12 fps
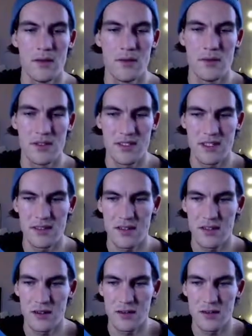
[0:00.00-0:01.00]
We'll set the
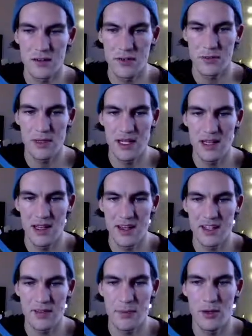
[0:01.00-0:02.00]
color to be
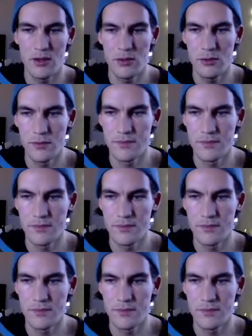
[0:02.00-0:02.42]
light blue.